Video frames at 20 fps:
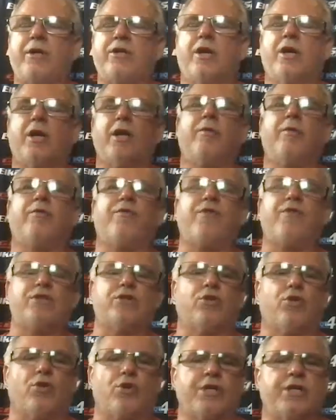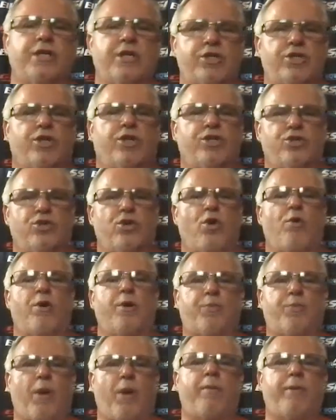I'm not talking physical condition because you're
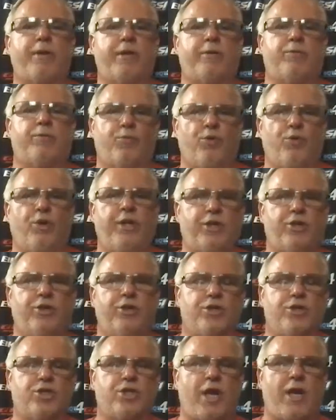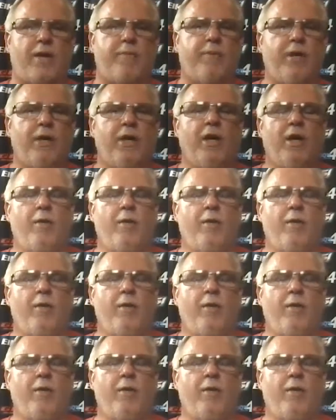already probably in really good shape,